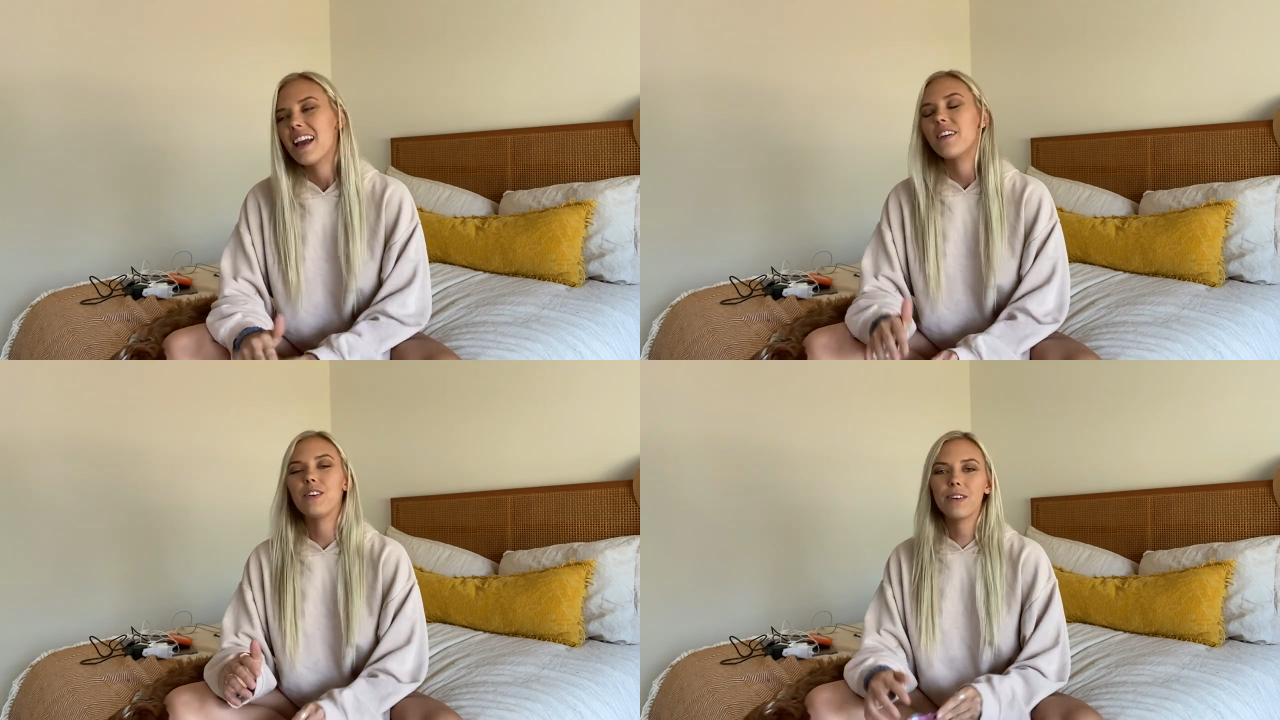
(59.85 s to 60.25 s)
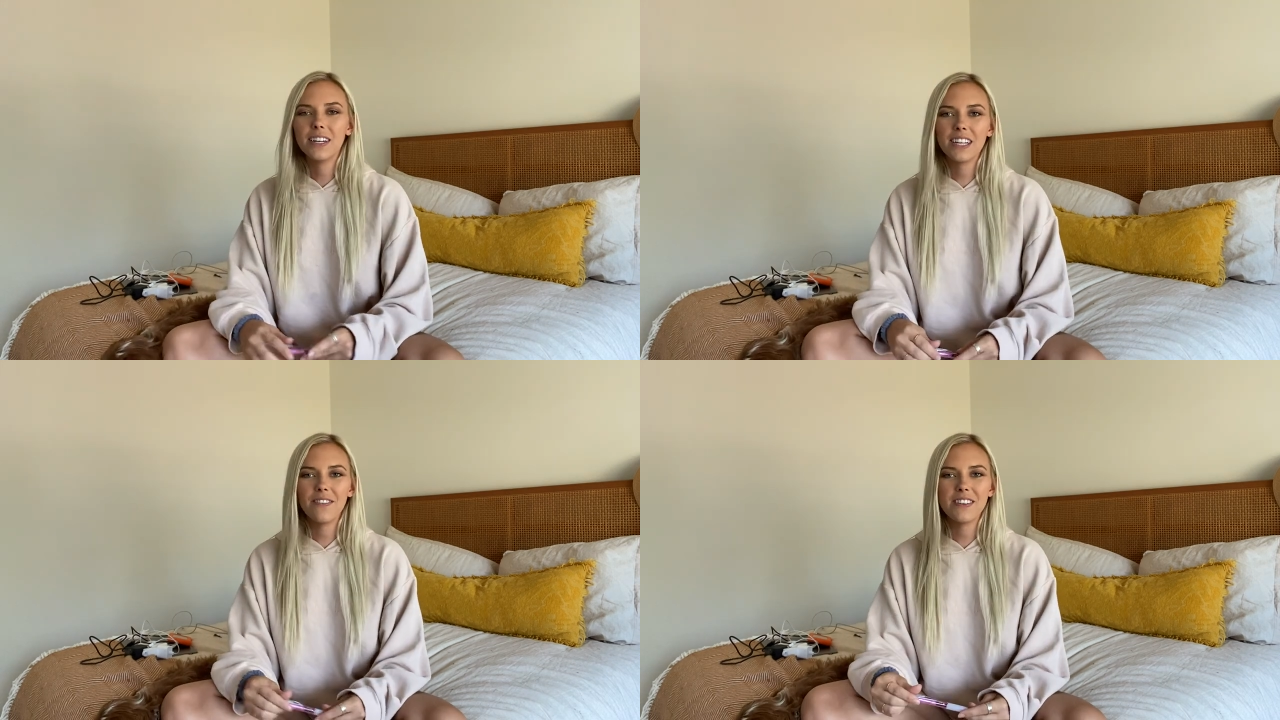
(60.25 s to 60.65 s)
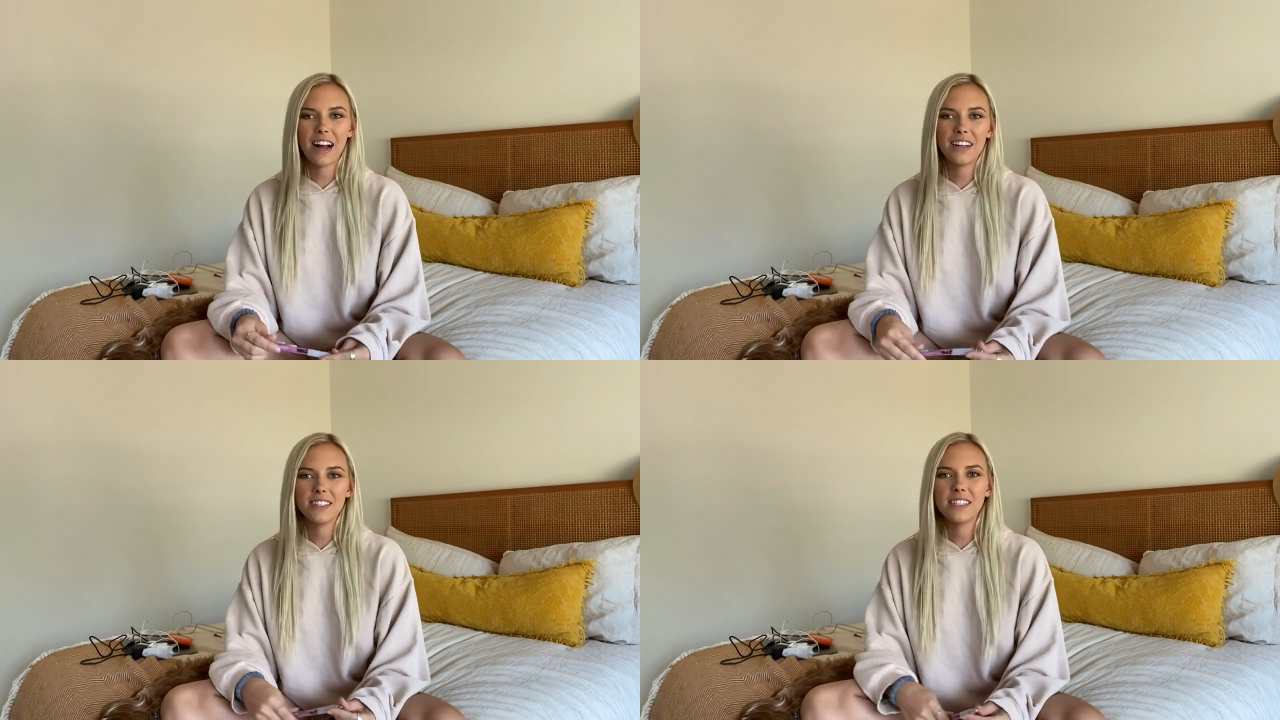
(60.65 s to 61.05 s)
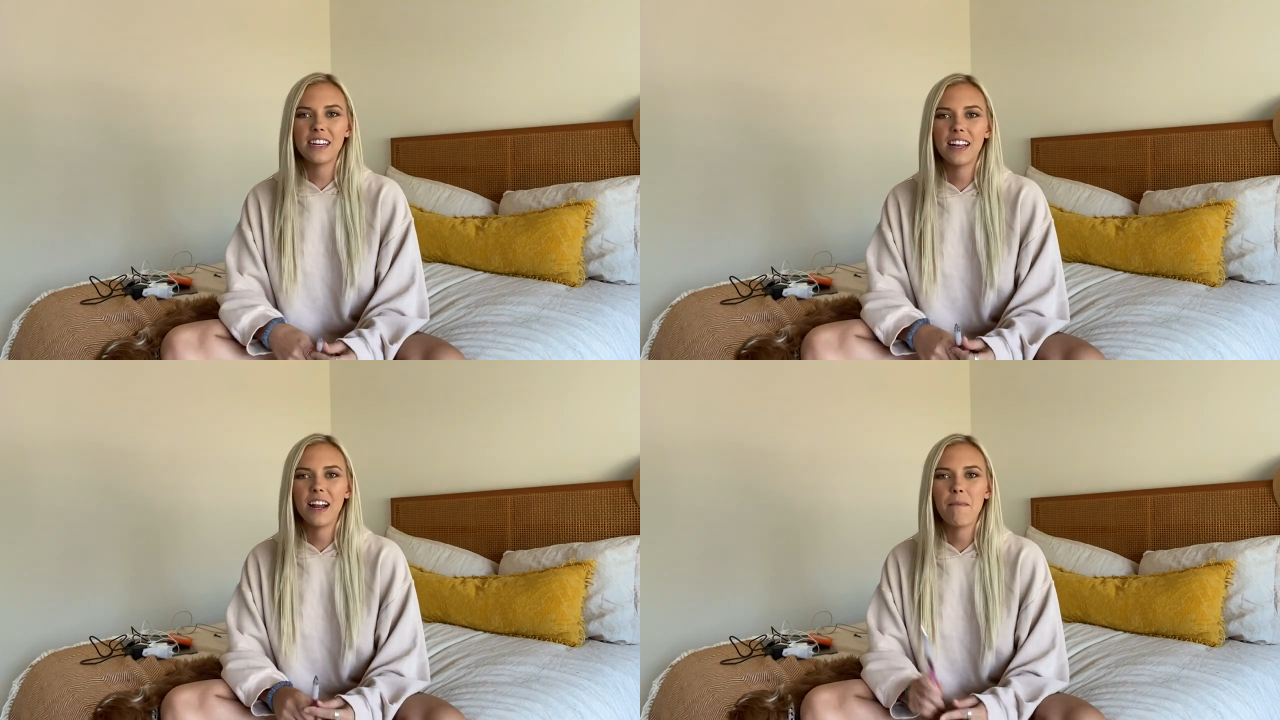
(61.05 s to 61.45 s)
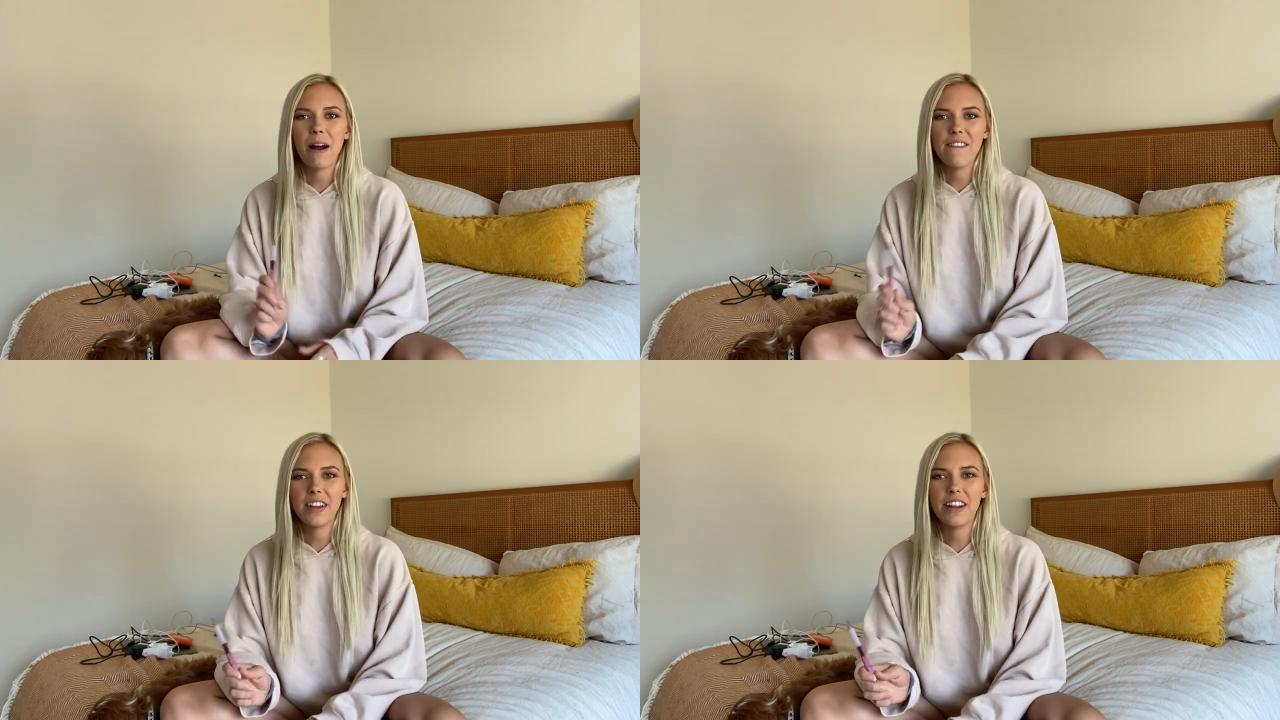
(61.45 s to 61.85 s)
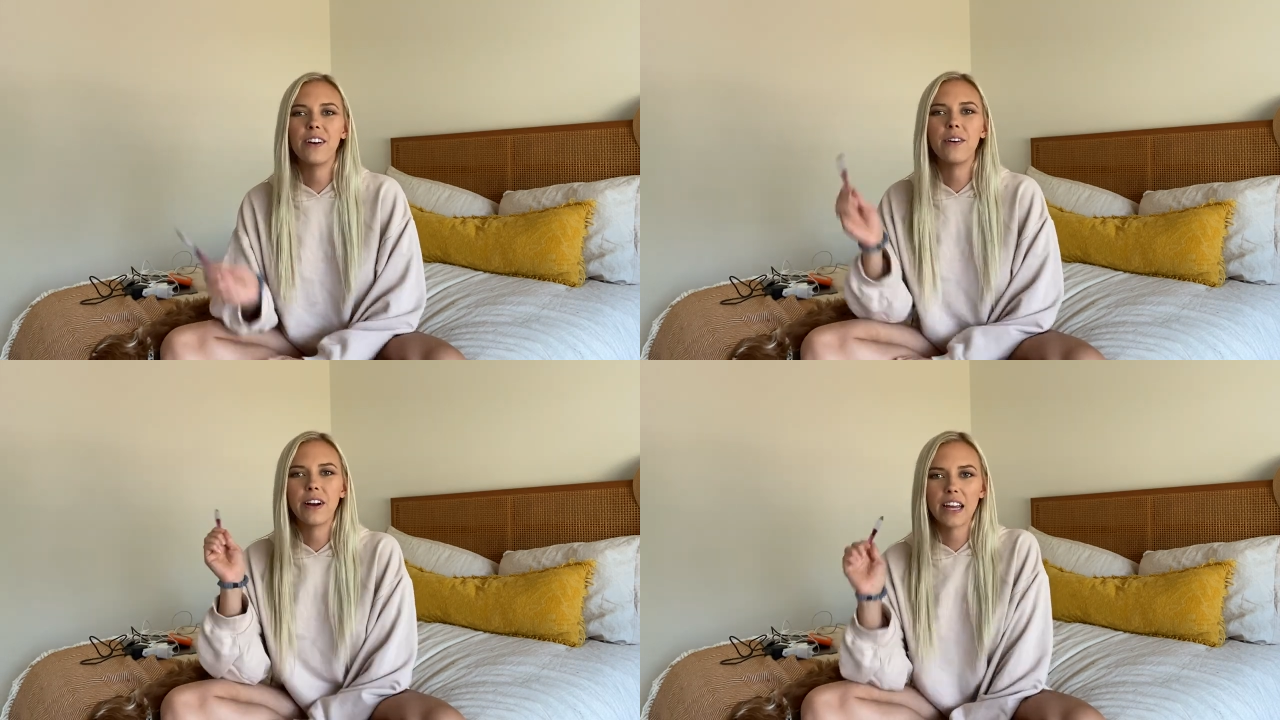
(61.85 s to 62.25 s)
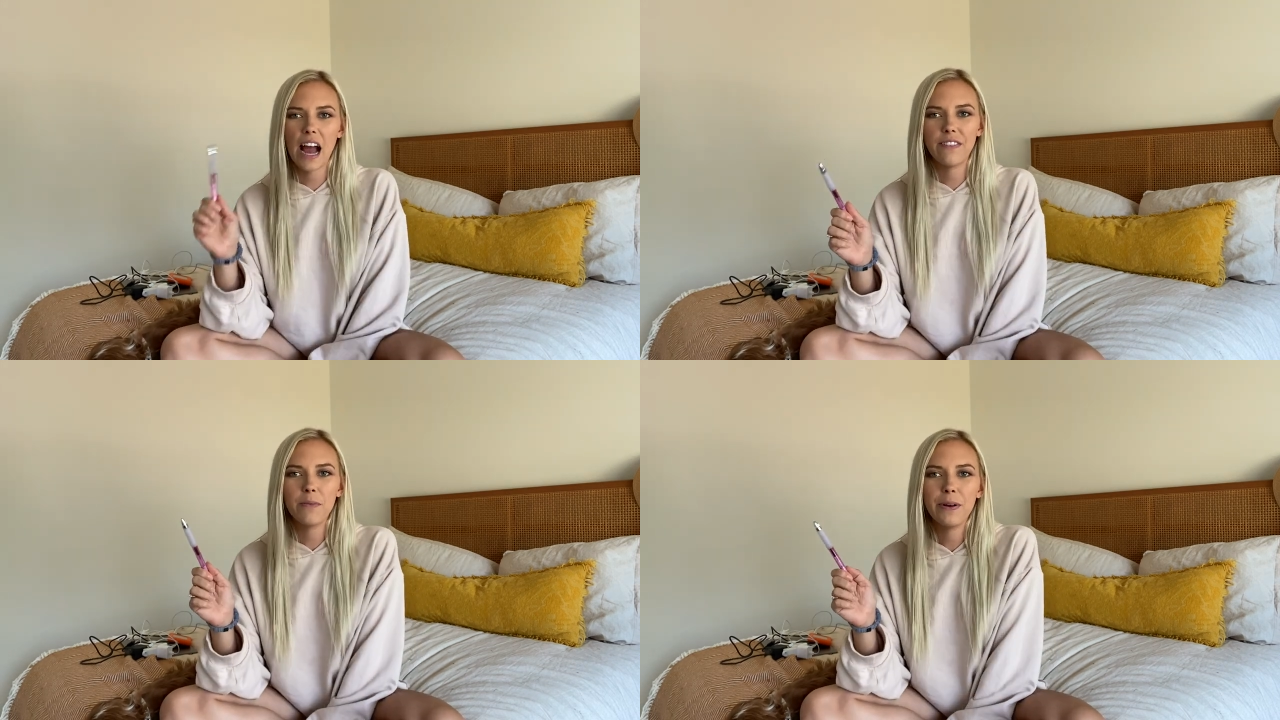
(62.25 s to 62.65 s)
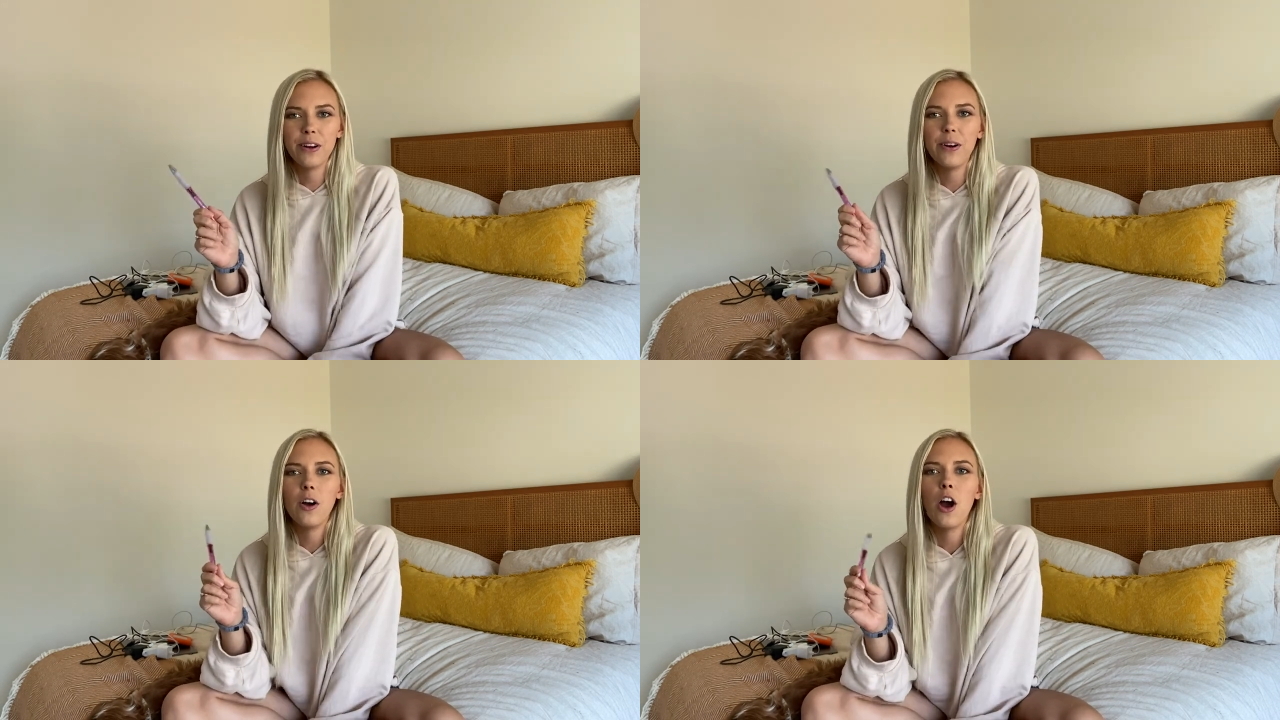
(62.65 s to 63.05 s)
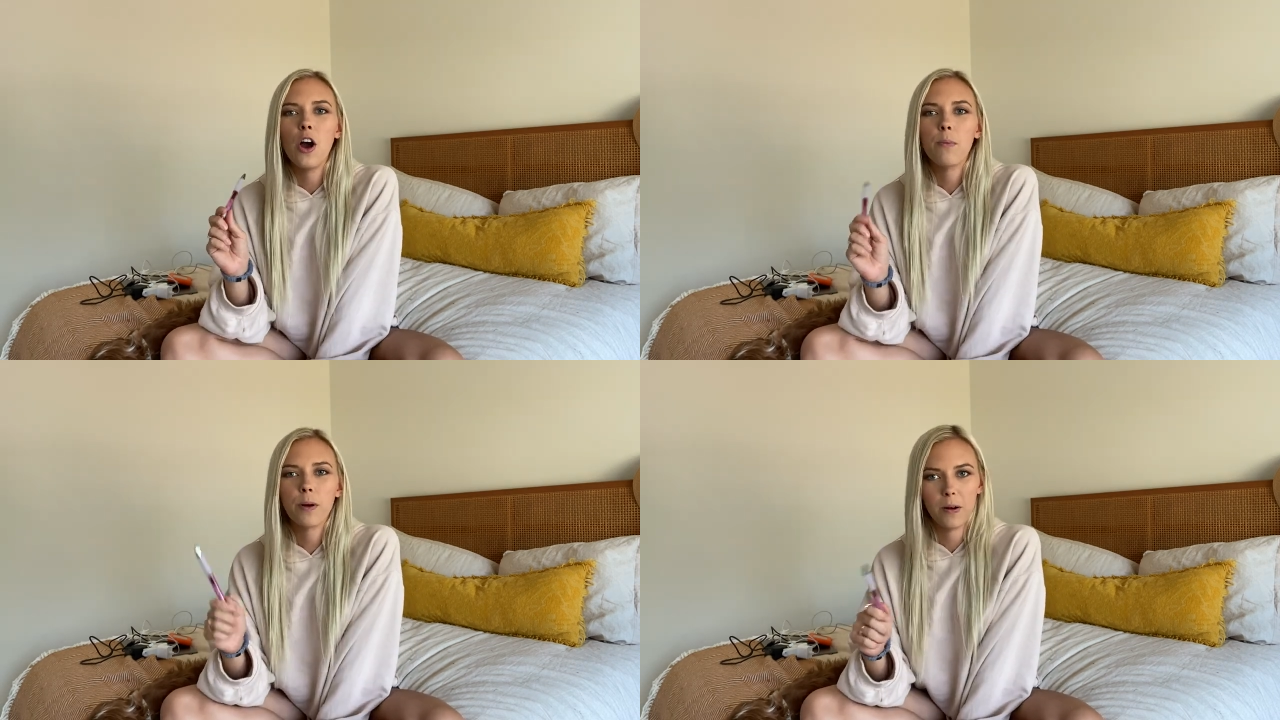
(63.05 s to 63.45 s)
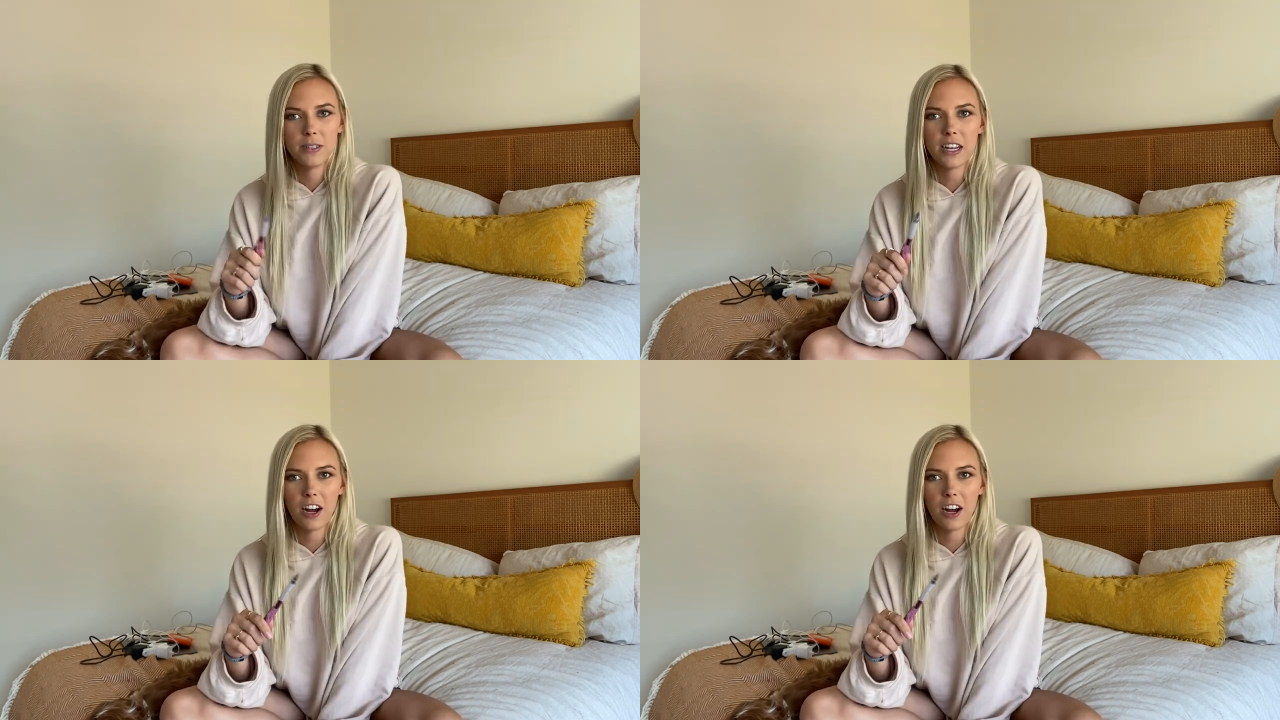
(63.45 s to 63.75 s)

If you guys have not seen my video, Cavapoo Pros and